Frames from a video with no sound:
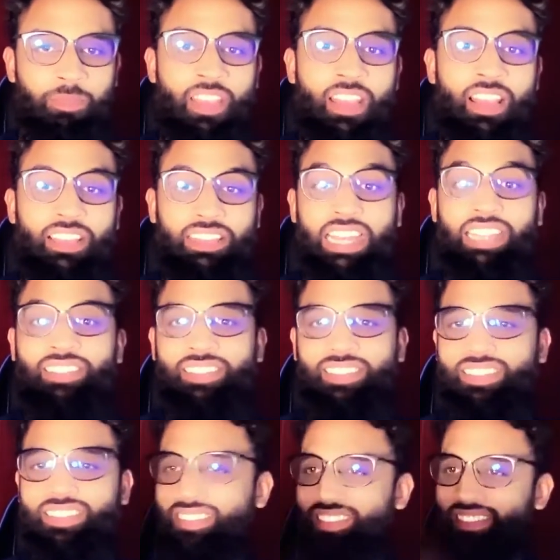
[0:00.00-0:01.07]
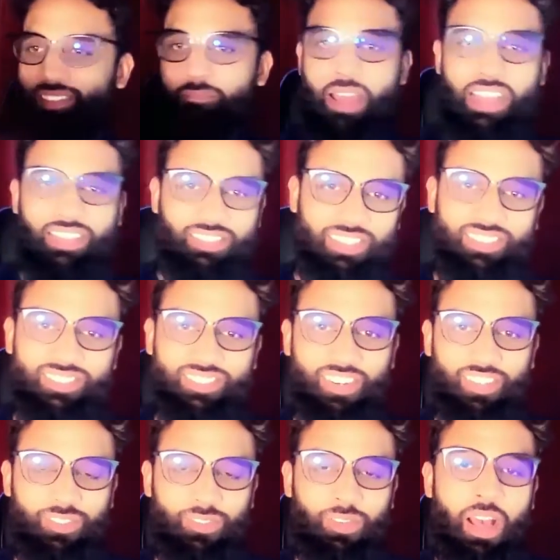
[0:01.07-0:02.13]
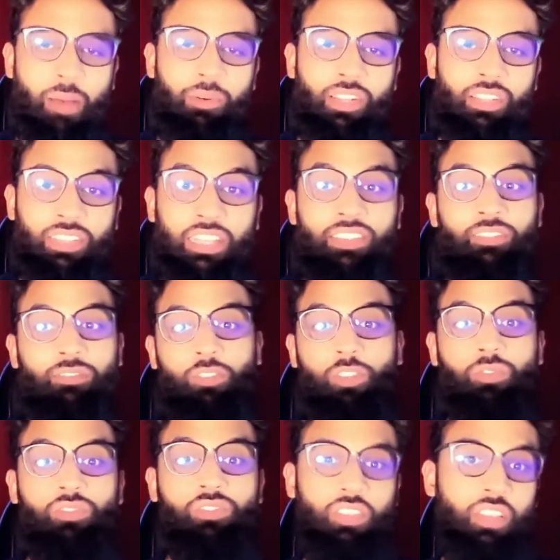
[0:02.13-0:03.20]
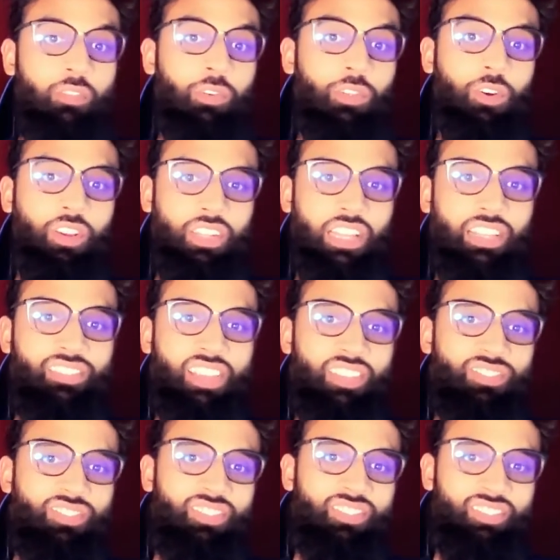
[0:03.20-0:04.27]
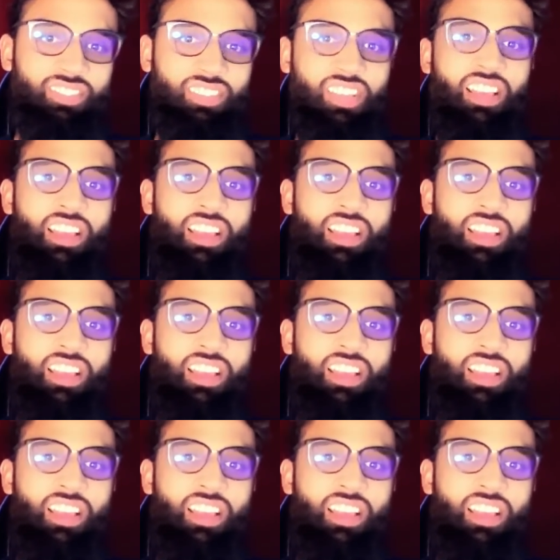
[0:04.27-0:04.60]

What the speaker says: then the magic starts to happen, and then you see with organizations